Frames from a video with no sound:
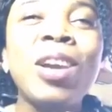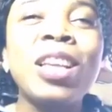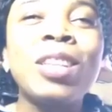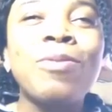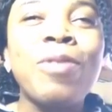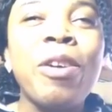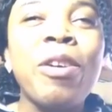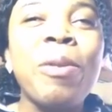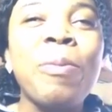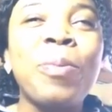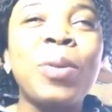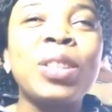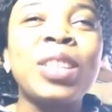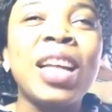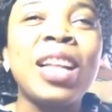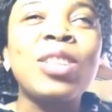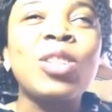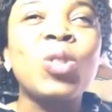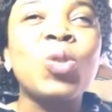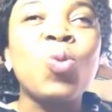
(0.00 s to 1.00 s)
it's very
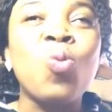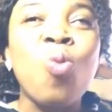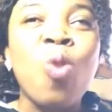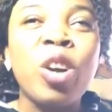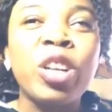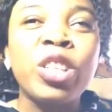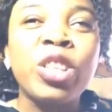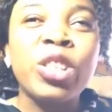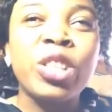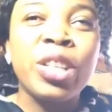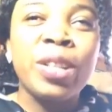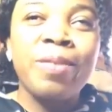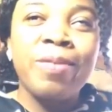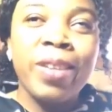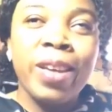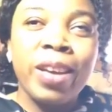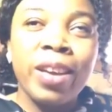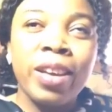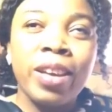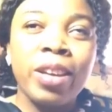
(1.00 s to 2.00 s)
important to watch
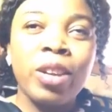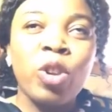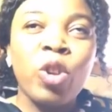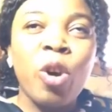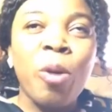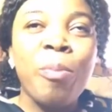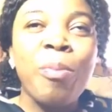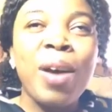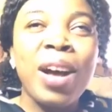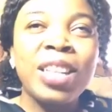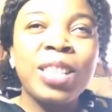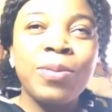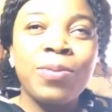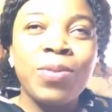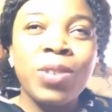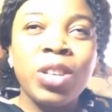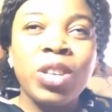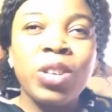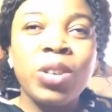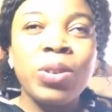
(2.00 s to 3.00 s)
the numbers
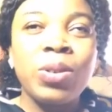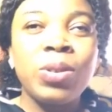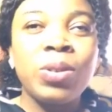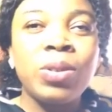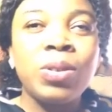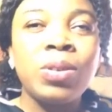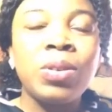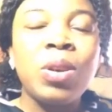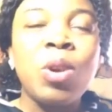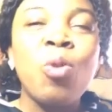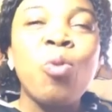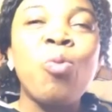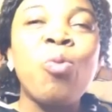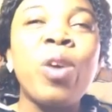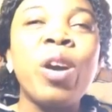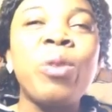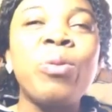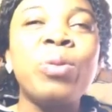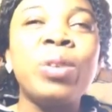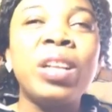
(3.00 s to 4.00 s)
video
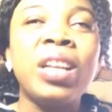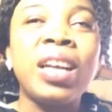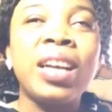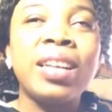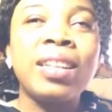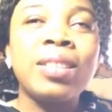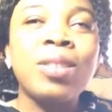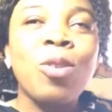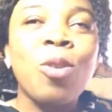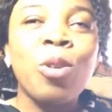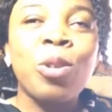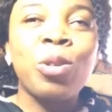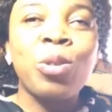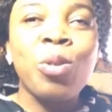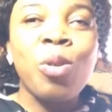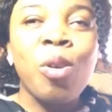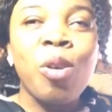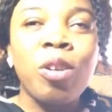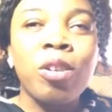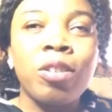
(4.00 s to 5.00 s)
where we learned
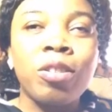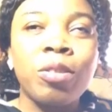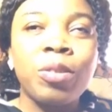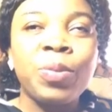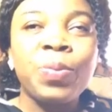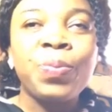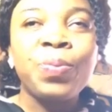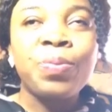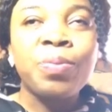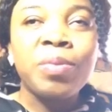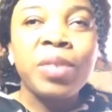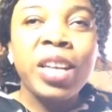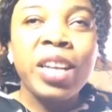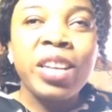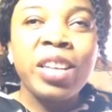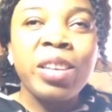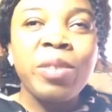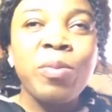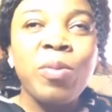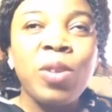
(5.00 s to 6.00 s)
onog
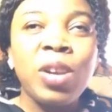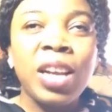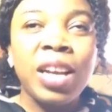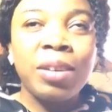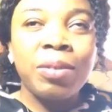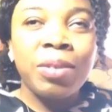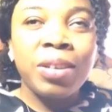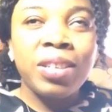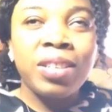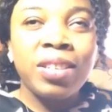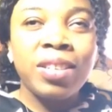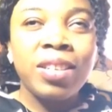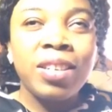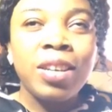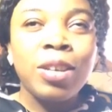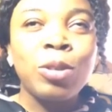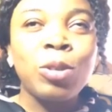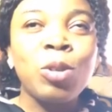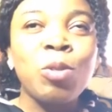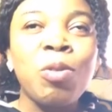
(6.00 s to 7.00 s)
in Igbo language.
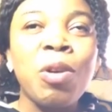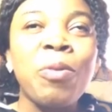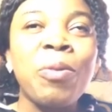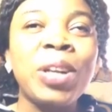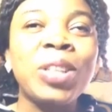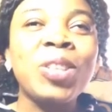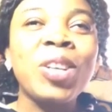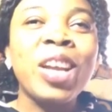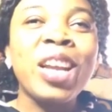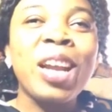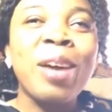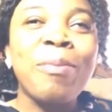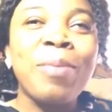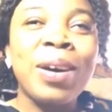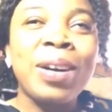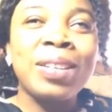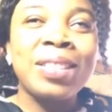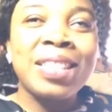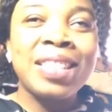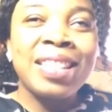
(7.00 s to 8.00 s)
So when we're talking
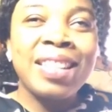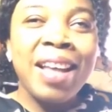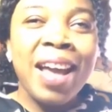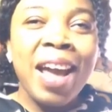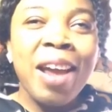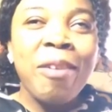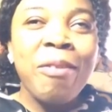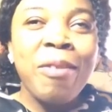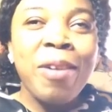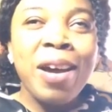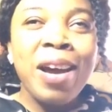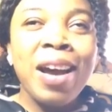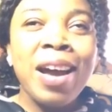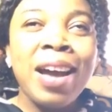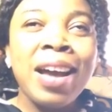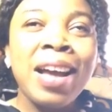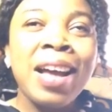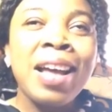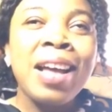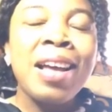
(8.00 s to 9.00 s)
about
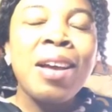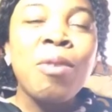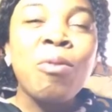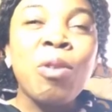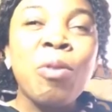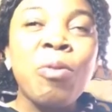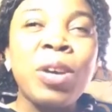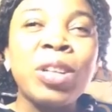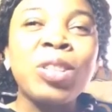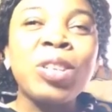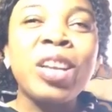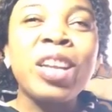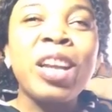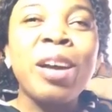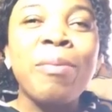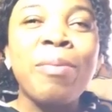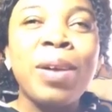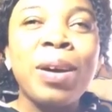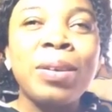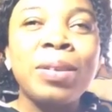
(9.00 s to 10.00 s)
naira, when we're talking
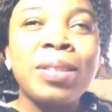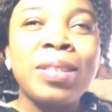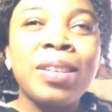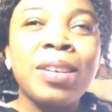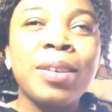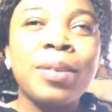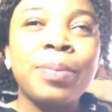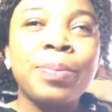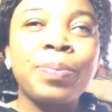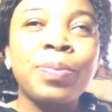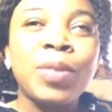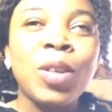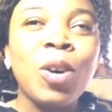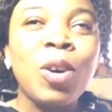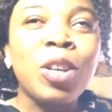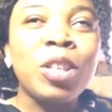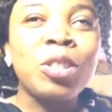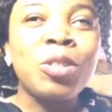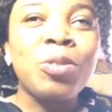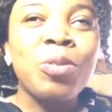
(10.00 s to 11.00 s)
about
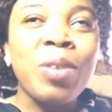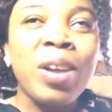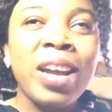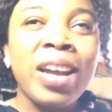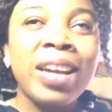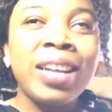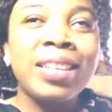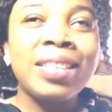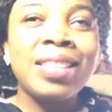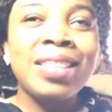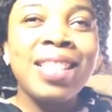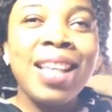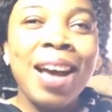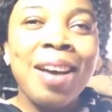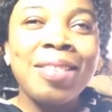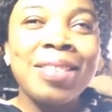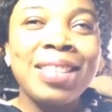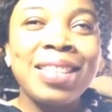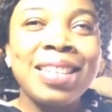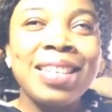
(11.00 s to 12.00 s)
hundreds,
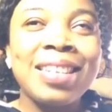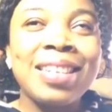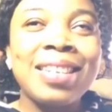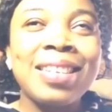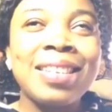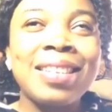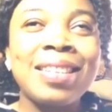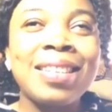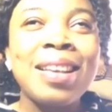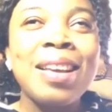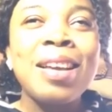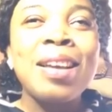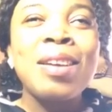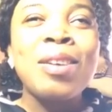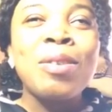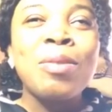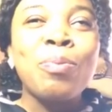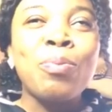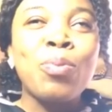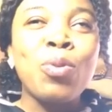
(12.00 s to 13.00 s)
thousands,
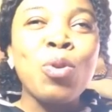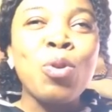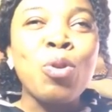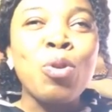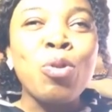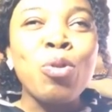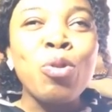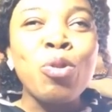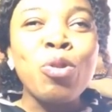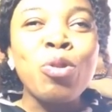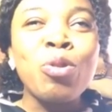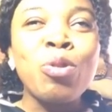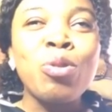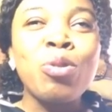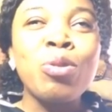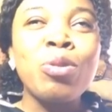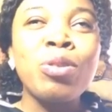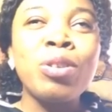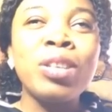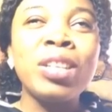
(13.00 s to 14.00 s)

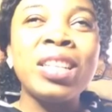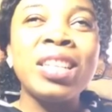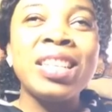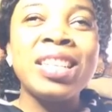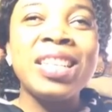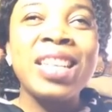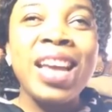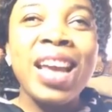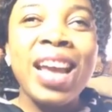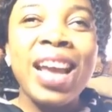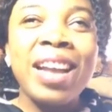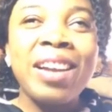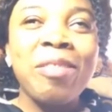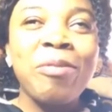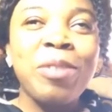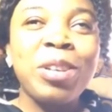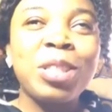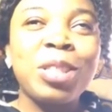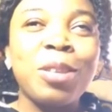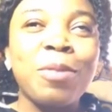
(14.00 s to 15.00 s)
puku, nde, and
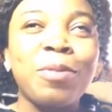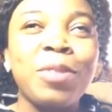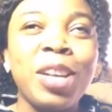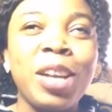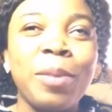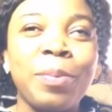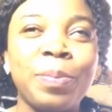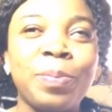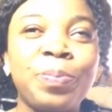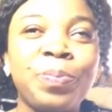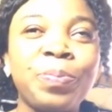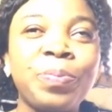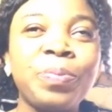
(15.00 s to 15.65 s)
the rest of them,